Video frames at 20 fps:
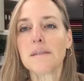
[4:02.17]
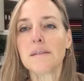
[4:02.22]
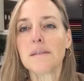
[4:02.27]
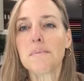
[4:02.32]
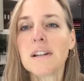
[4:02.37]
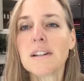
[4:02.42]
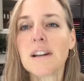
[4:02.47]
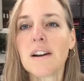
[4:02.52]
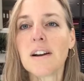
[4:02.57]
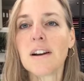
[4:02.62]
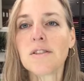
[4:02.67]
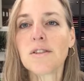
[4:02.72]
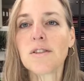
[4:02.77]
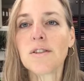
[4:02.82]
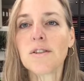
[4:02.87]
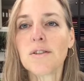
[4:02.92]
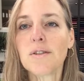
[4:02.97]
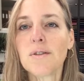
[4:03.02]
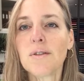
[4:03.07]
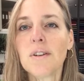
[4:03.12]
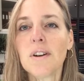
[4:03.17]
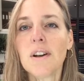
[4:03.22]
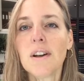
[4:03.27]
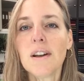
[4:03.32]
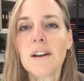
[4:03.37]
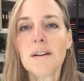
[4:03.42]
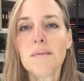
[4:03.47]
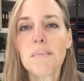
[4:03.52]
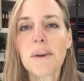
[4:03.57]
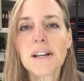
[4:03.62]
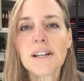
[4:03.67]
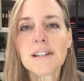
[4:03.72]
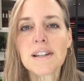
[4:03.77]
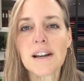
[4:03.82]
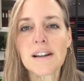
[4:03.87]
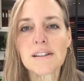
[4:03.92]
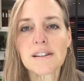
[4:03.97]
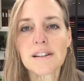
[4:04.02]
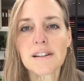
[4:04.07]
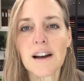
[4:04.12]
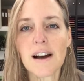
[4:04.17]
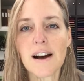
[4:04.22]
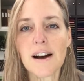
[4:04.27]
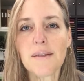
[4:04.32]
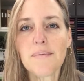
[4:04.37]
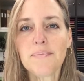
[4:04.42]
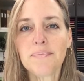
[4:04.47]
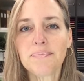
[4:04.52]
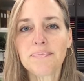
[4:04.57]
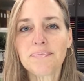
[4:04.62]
bring you down to my desktop.